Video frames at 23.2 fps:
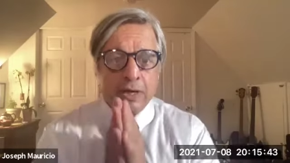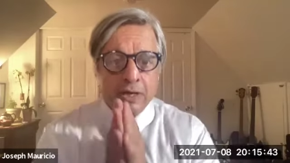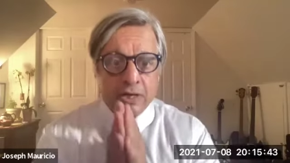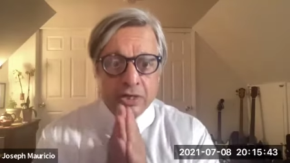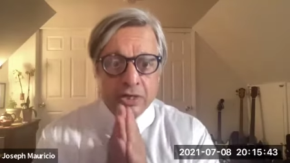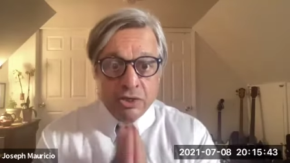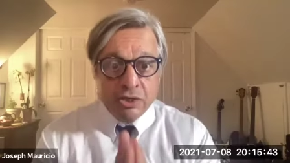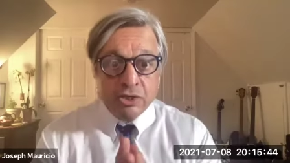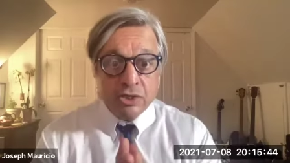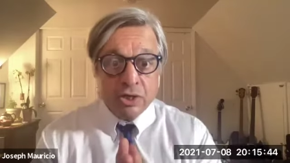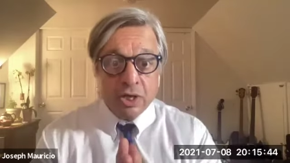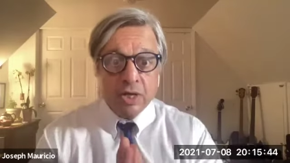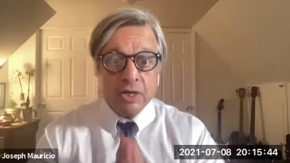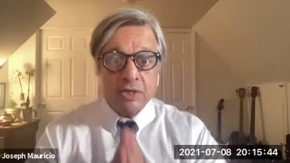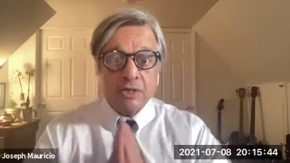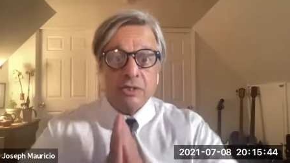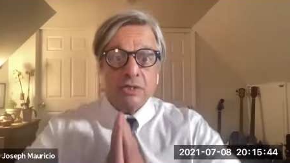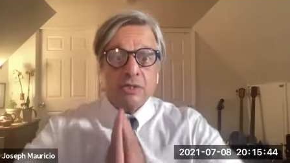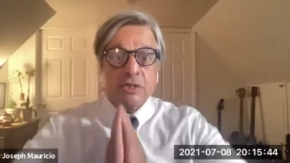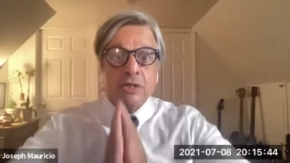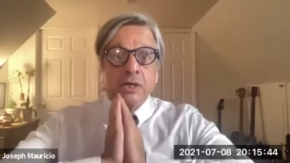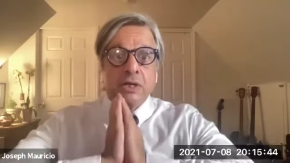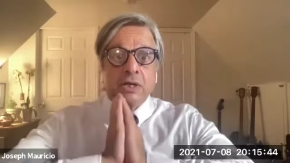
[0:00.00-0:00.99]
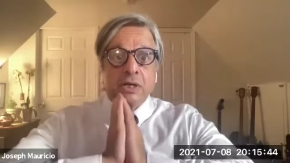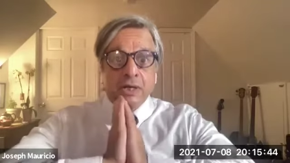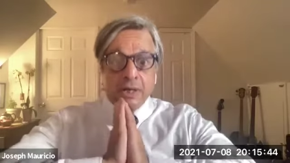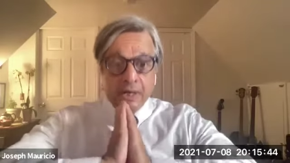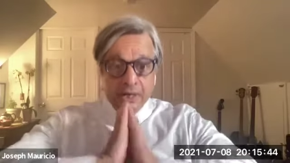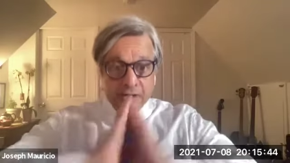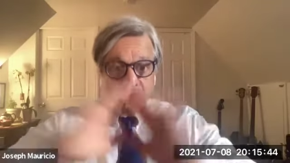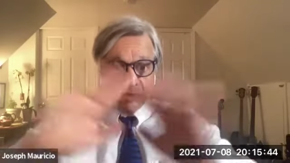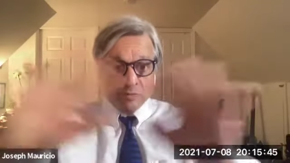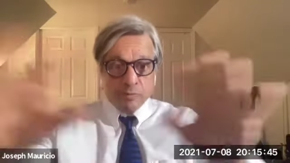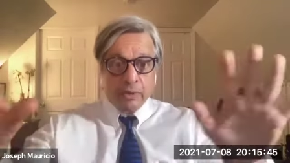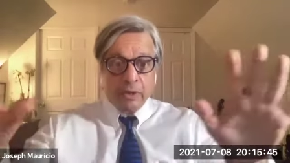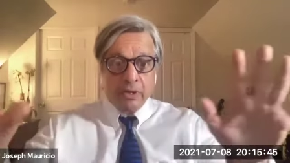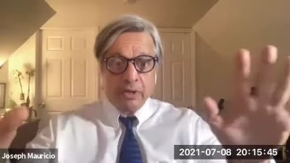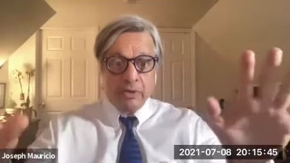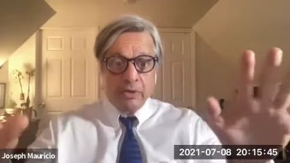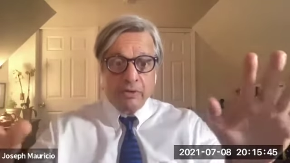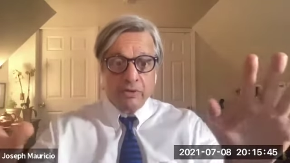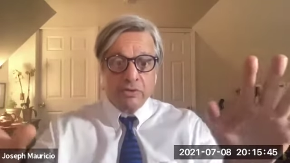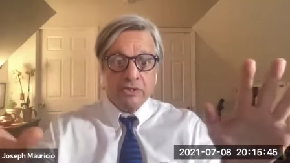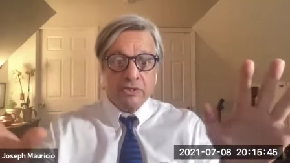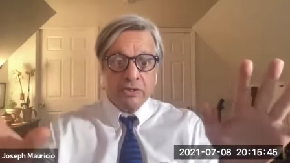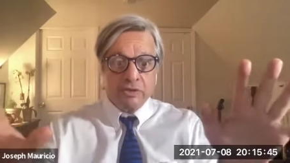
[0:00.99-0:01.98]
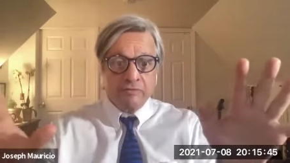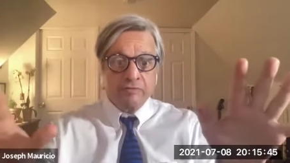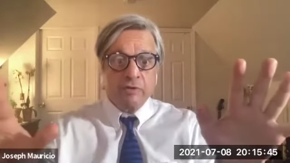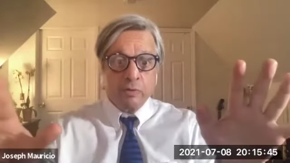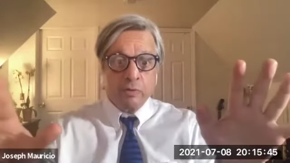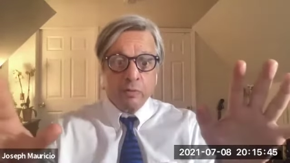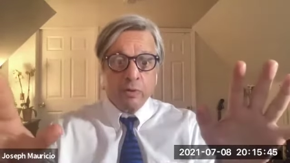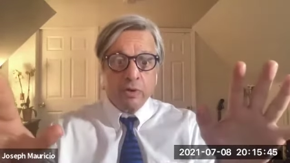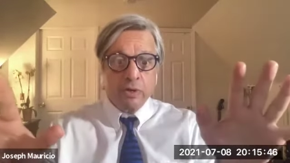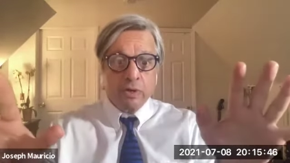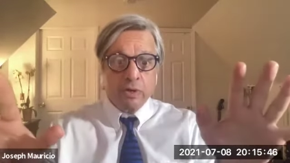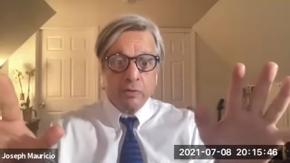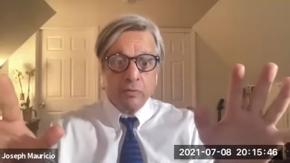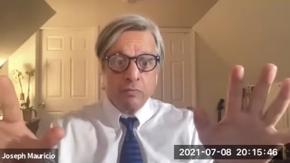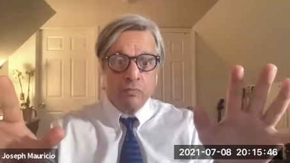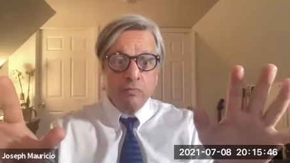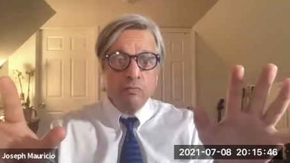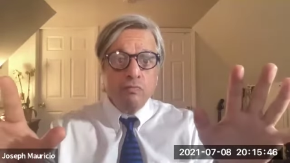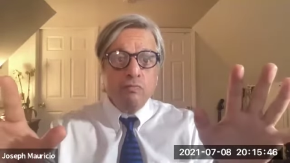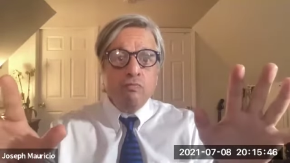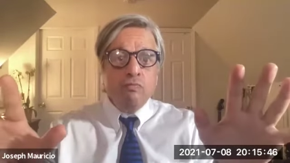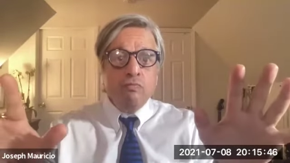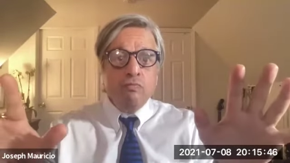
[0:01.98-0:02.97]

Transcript: And it just explodes, if you will.